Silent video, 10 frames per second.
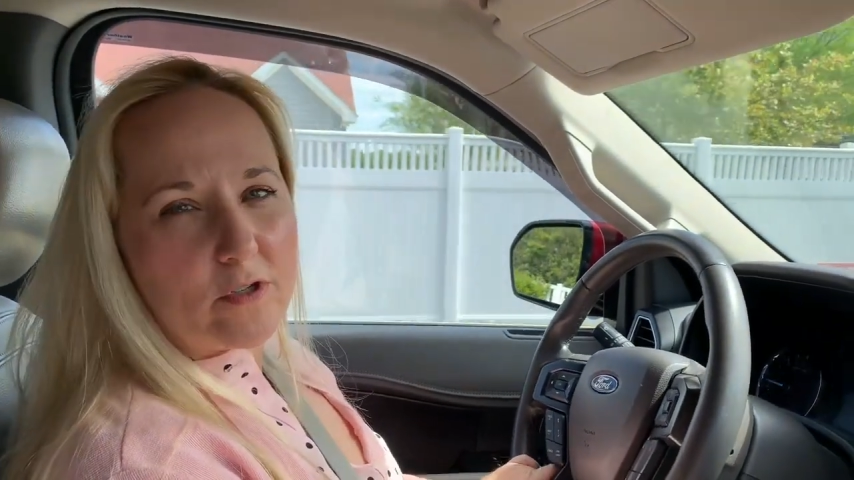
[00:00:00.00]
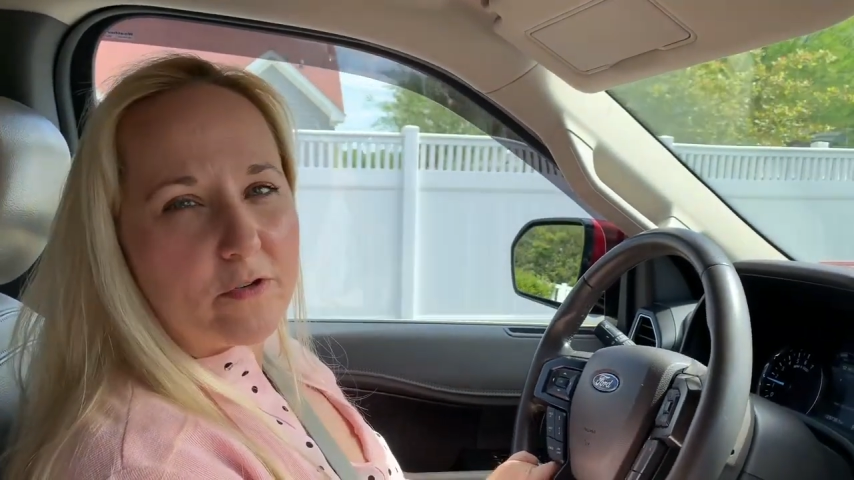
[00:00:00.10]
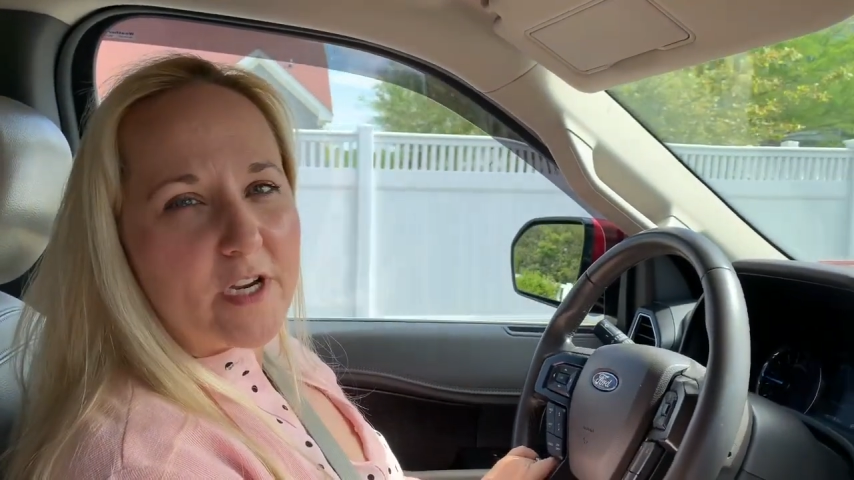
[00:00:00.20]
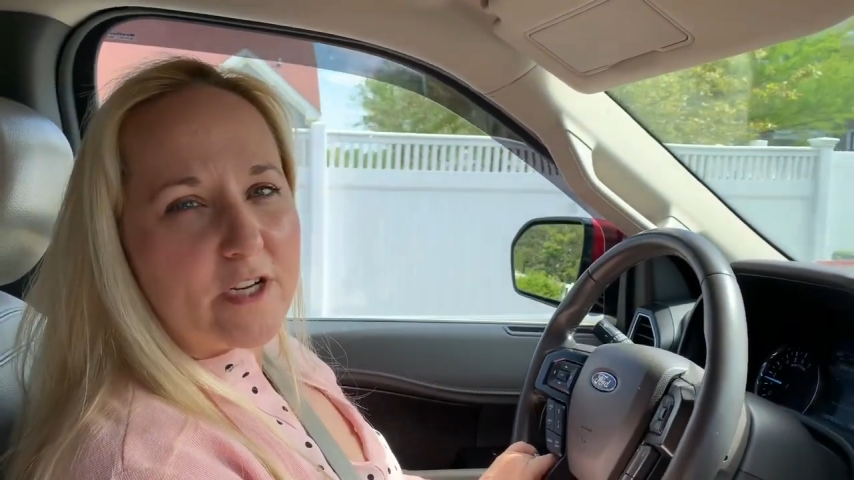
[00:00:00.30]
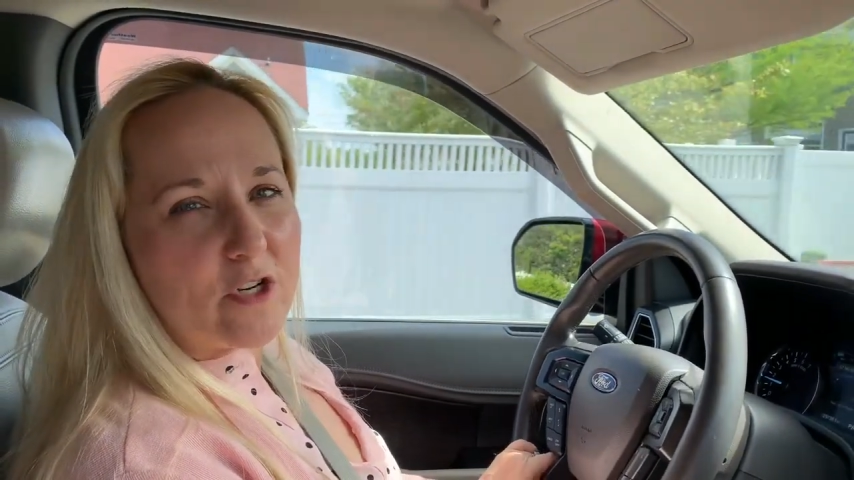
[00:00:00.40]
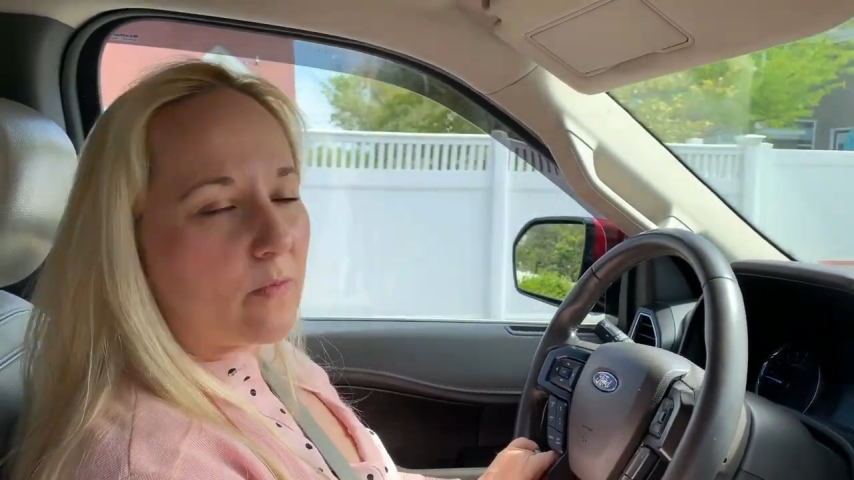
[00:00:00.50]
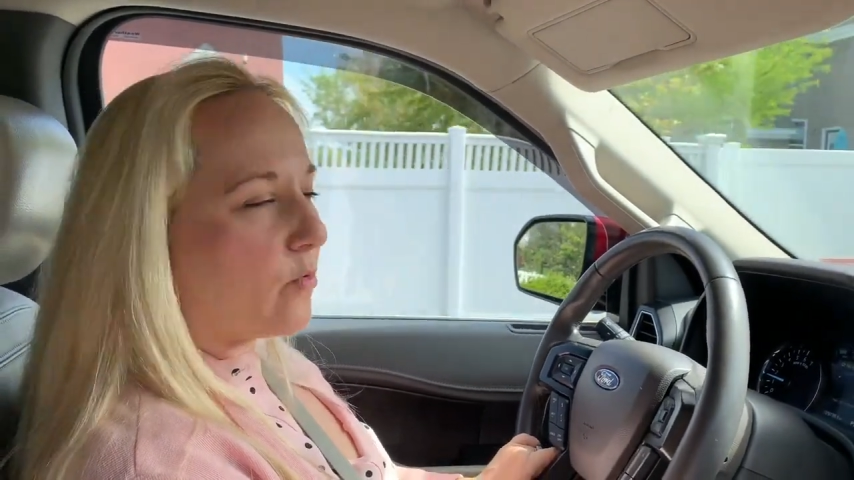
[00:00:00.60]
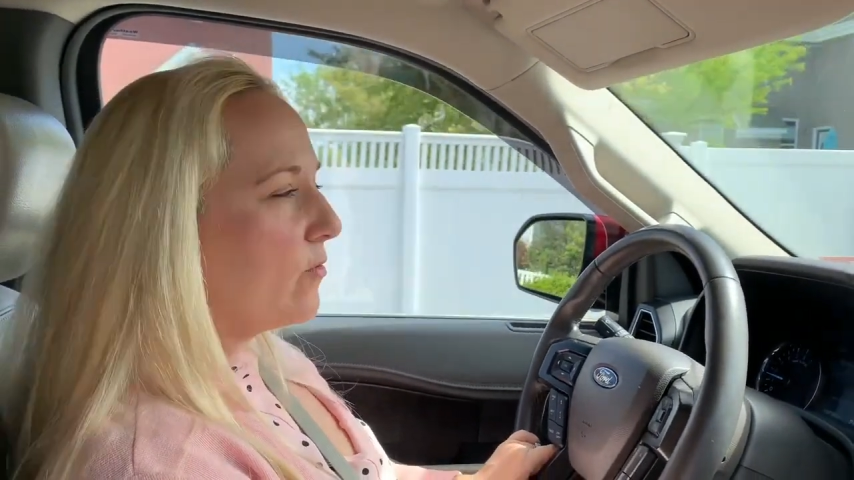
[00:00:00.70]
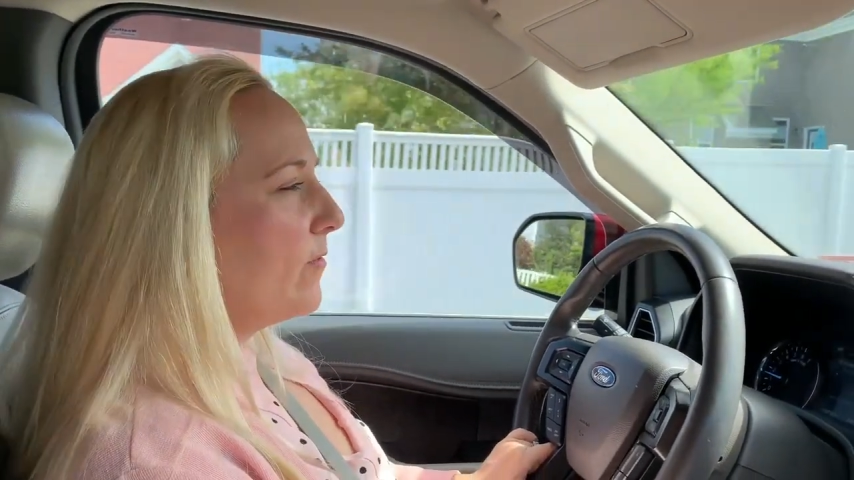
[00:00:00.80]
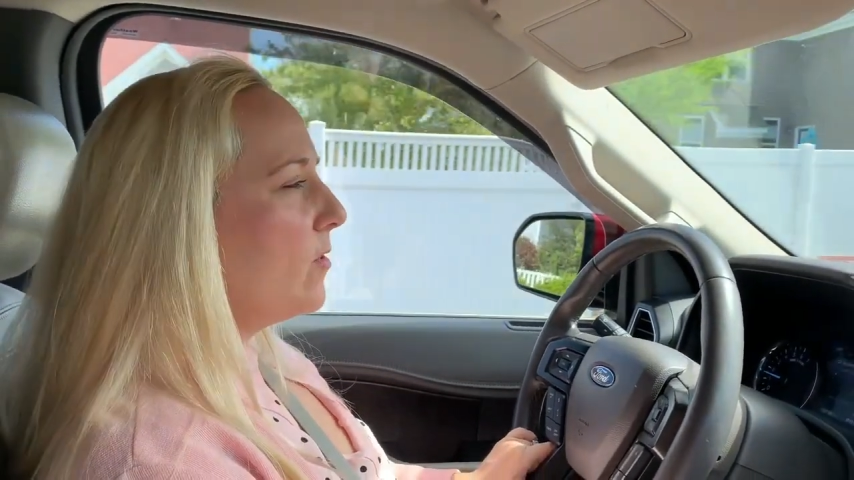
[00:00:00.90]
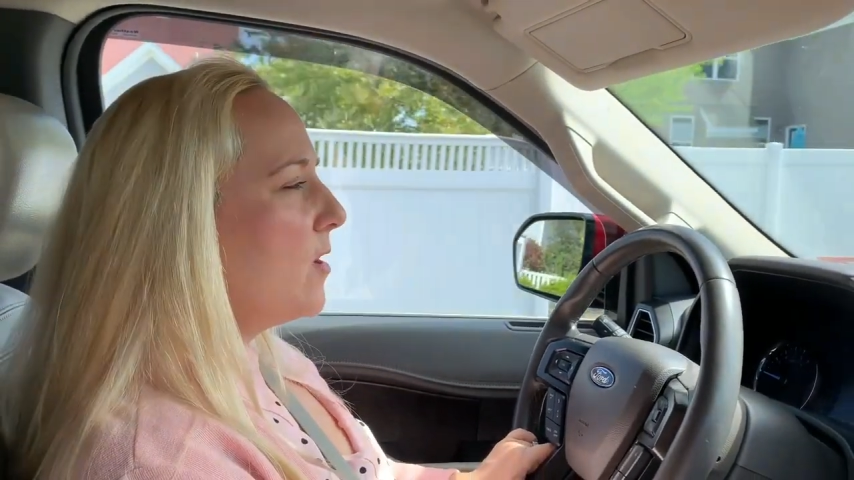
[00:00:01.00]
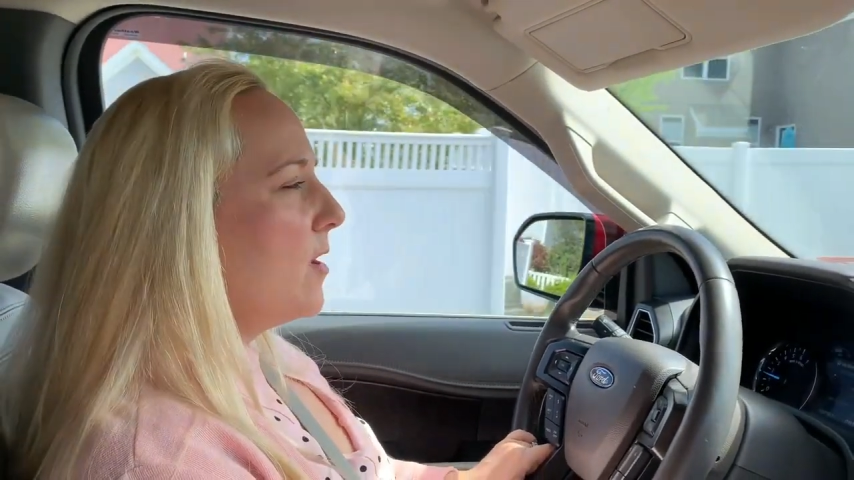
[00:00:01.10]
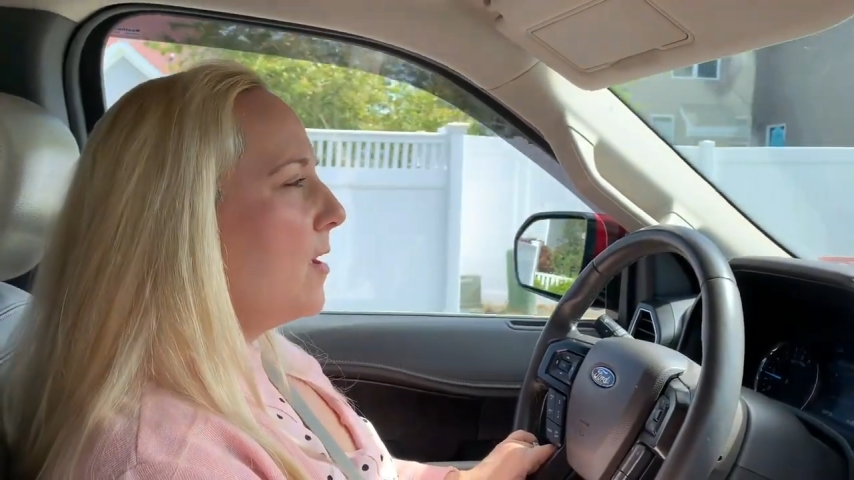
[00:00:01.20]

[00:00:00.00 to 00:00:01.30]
association approval,